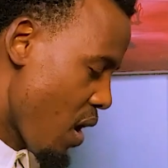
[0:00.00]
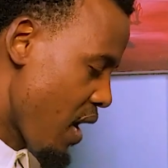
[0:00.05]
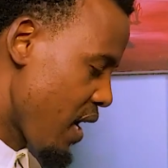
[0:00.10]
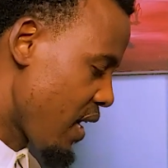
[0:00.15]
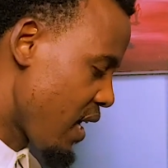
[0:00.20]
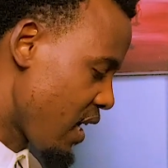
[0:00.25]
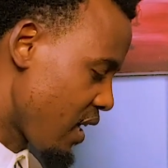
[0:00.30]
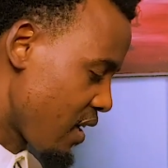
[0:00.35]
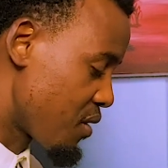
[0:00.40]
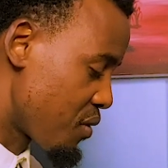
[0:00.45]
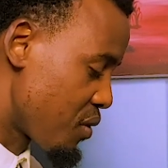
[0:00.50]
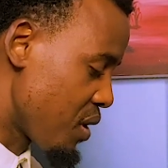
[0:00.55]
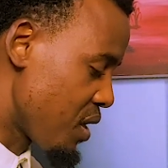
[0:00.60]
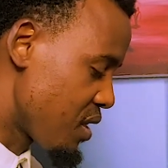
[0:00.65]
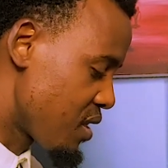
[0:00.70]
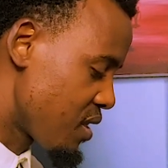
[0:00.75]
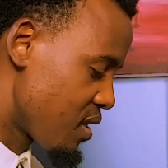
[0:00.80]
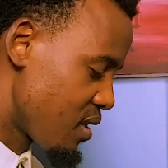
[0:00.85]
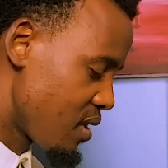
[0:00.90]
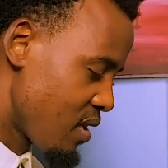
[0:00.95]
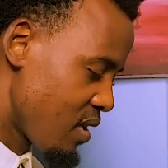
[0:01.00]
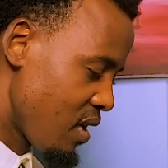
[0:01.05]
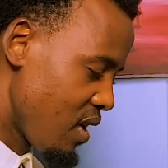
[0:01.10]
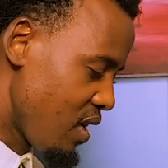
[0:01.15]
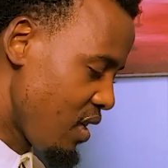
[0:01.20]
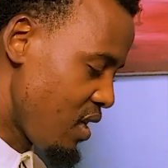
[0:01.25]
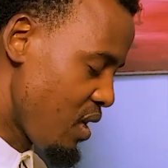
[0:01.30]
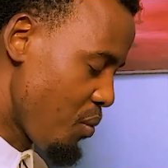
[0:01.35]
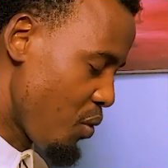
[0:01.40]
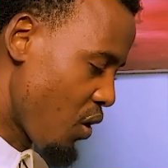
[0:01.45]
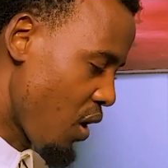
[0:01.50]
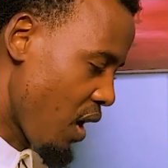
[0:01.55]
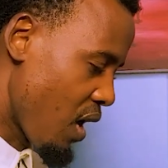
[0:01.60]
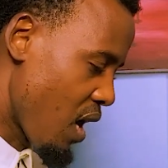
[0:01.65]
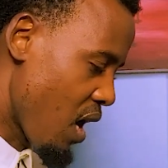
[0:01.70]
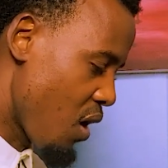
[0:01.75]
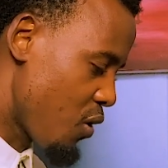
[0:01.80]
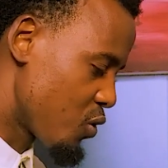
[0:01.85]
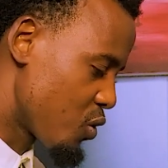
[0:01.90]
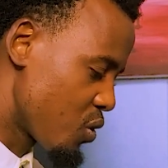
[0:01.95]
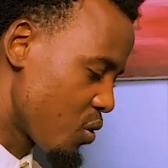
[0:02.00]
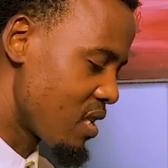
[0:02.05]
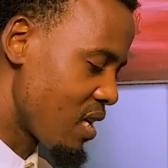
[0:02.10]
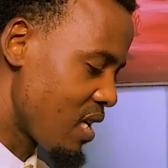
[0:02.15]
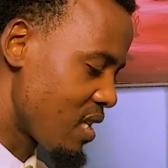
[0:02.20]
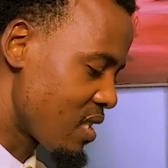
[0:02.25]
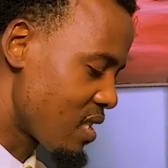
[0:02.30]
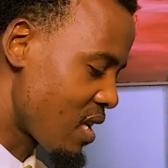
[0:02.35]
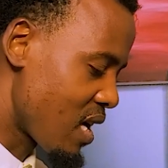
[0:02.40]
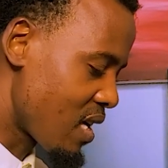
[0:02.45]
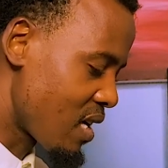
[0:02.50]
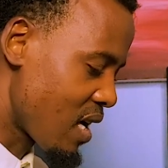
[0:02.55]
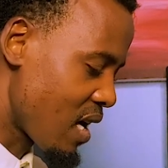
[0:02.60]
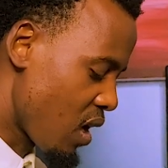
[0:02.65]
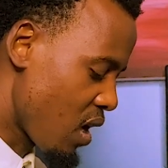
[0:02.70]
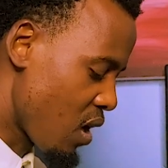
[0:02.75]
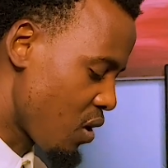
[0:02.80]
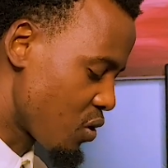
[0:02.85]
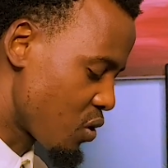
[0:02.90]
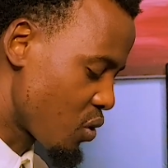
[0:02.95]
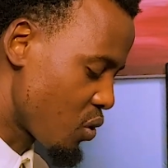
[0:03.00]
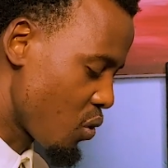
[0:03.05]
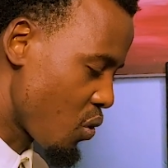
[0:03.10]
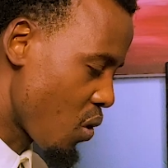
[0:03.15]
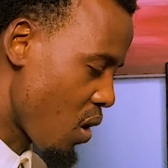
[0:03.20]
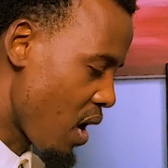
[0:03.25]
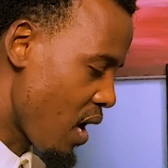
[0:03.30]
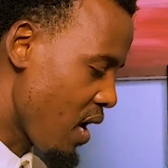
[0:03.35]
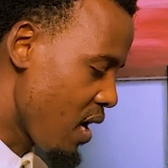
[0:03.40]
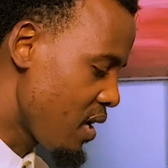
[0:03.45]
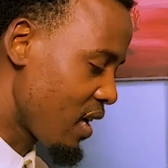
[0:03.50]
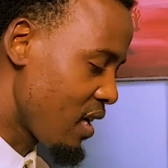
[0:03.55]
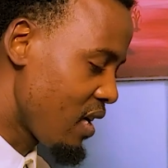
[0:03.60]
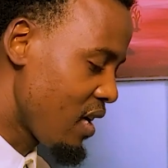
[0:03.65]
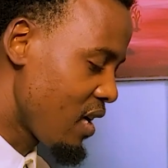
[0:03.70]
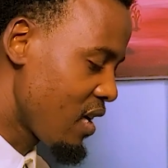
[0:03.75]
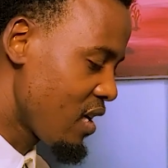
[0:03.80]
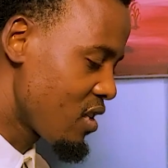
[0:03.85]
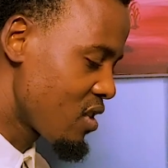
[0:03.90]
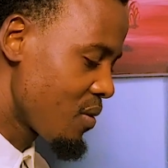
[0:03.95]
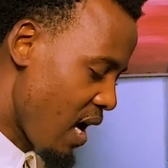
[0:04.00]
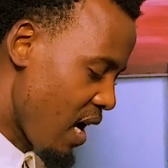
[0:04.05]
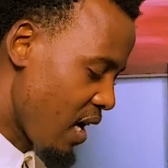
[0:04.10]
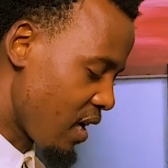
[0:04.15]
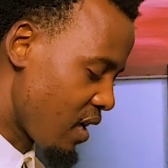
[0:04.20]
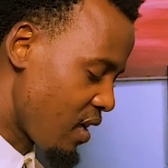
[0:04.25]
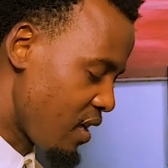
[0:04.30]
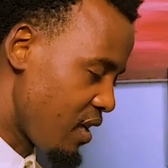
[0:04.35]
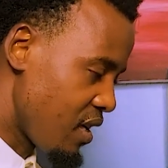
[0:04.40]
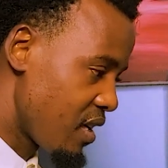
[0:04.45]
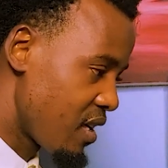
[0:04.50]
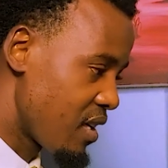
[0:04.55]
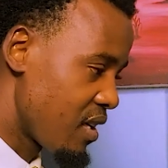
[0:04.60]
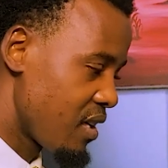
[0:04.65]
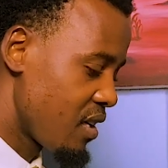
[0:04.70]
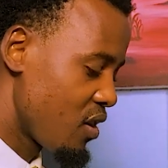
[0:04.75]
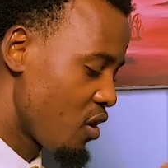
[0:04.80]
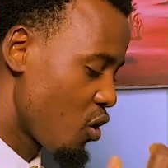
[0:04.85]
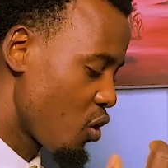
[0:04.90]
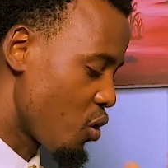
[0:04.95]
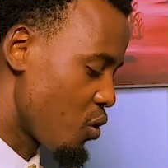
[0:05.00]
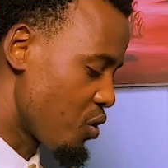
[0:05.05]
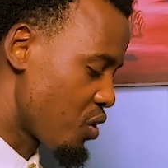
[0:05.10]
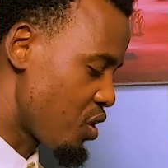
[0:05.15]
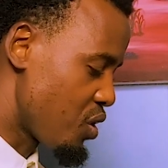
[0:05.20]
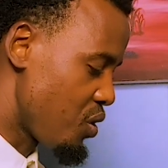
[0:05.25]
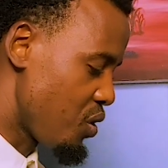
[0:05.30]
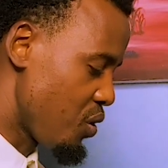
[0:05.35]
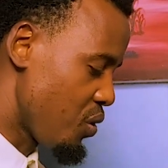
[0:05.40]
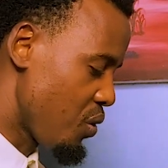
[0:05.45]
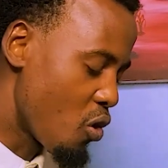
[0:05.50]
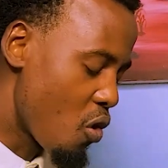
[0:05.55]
ahead and create a demo account, a standard account. So go ahead, click it and click continue.